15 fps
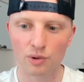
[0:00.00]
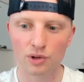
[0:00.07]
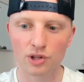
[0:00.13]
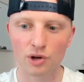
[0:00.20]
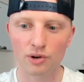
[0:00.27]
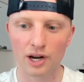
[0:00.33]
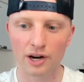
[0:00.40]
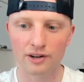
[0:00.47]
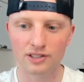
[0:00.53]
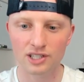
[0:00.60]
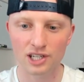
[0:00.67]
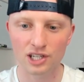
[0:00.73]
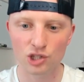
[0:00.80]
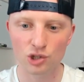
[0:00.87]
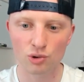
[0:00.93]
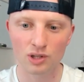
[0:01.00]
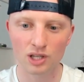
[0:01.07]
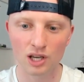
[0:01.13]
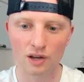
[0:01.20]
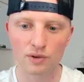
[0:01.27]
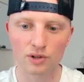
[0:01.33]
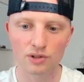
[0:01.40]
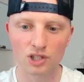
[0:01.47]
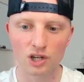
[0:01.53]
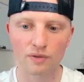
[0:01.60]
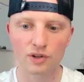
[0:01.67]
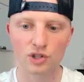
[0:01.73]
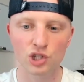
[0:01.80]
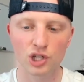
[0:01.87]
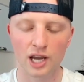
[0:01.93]
with no guarantee, you give
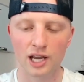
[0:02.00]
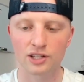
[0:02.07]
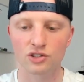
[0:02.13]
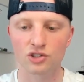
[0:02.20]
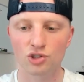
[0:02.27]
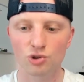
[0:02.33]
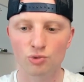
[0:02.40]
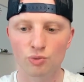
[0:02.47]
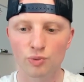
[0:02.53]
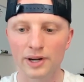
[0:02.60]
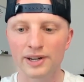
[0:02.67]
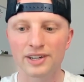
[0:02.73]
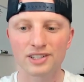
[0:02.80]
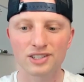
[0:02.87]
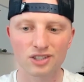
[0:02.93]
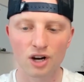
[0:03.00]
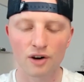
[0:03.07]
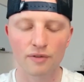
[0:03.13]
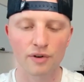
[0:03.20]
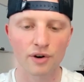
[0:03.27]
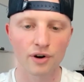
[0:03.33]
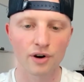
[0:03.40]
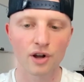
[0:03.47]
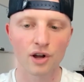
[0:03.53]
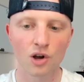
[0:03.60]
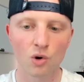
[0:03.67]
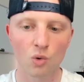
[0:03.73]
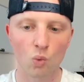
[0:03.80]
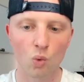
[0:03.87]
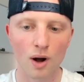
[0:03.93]
yourself a chance to rediscover
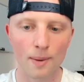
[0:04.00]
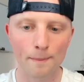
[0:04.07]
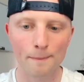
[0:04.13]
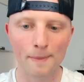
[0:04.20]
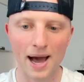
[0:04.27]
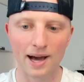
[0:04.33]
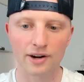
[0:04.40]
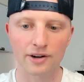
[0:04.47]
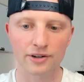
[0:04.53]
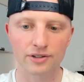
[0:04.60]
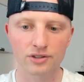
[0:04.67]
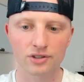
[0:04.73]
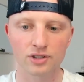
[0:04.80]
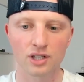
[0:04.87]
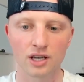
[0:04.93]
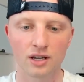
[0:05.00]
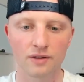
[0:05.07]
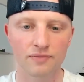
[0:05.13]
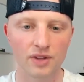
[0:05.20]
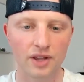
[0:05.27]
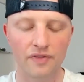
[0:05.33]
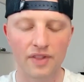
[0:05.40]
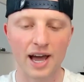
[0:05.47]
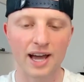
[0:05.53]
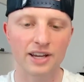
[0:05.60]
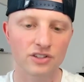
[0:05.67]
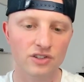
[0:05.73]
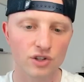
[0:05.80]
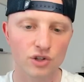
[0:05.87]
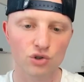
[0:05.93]
what matters. And that
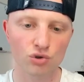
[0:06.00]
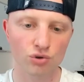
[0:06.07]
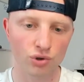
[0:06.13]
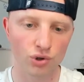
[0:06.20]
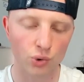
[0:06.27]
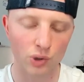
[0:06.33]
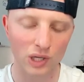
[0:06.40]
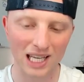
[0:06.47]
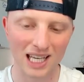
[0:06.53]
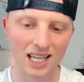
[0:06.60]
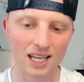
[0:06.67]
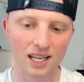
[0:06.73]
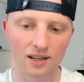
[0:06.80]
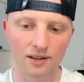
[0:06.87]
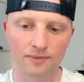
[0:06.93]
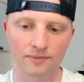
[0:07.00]
is the true key.